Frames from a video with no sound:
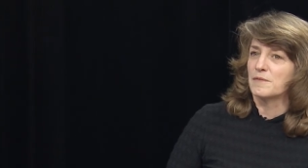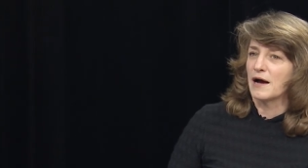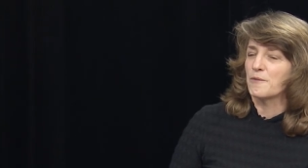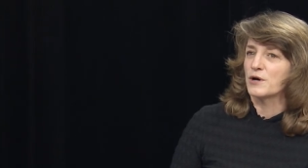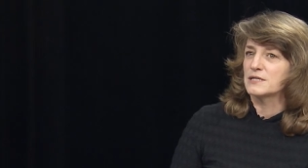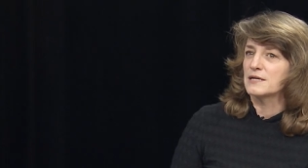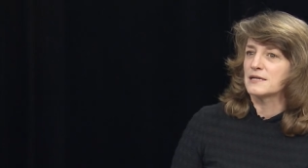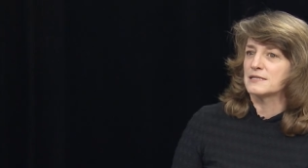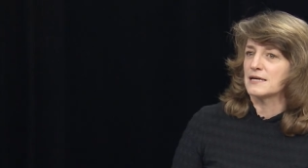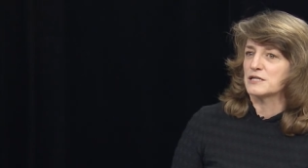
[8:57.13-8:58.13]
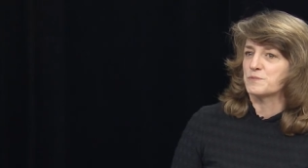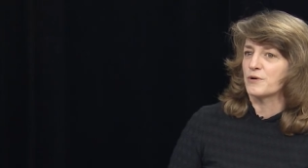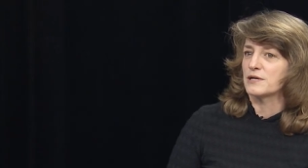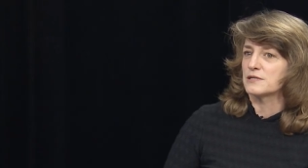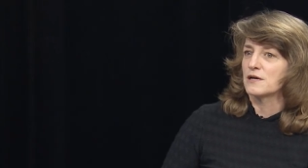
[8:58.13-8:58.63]
I wasn't as
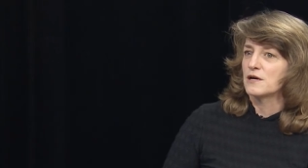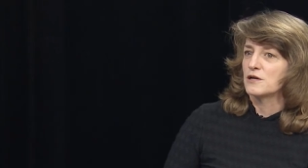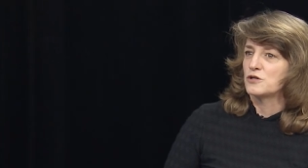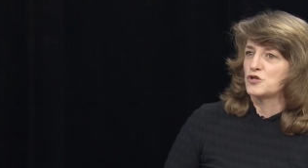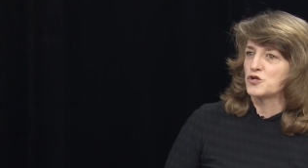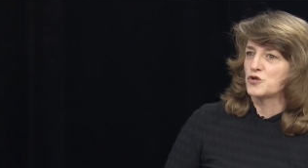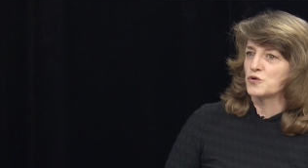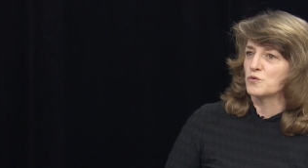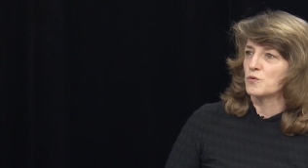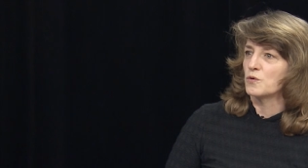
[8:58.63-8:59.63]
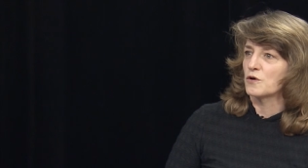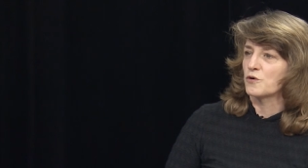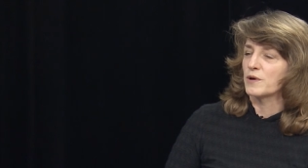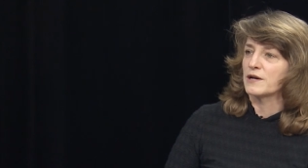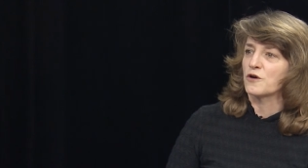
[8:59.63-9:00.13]
desperate to
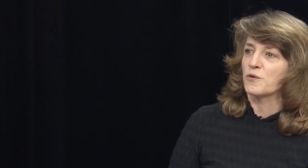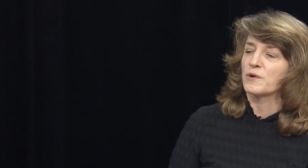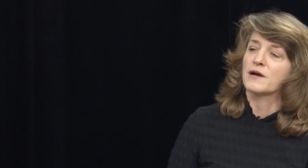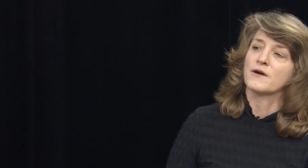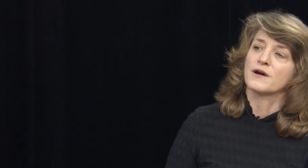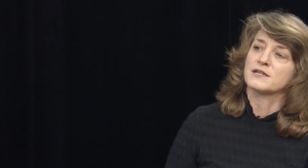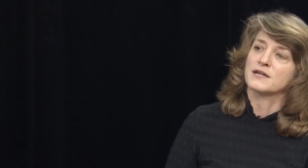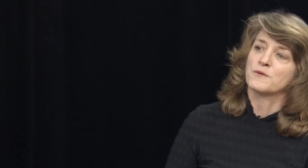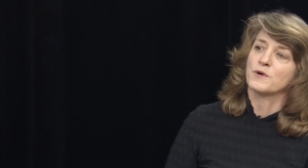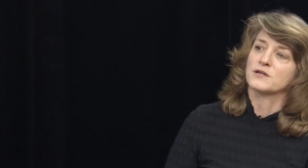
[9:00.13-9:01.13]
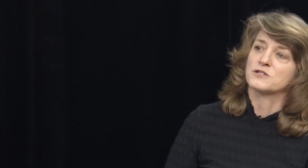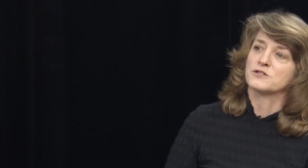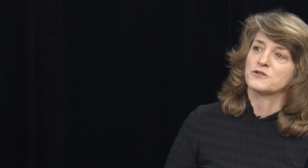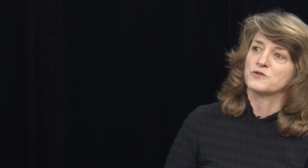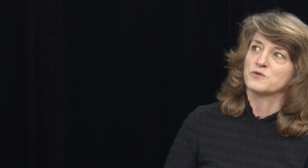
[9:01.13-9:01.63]
create a career as I was
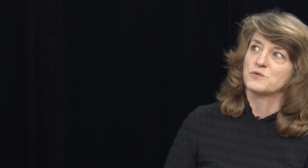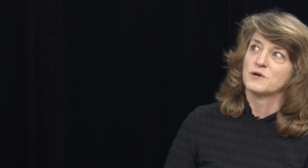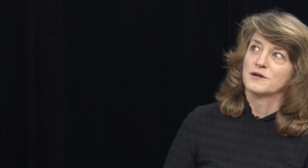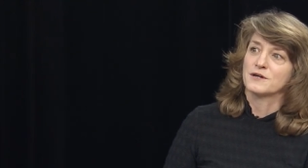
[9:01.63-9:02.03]
to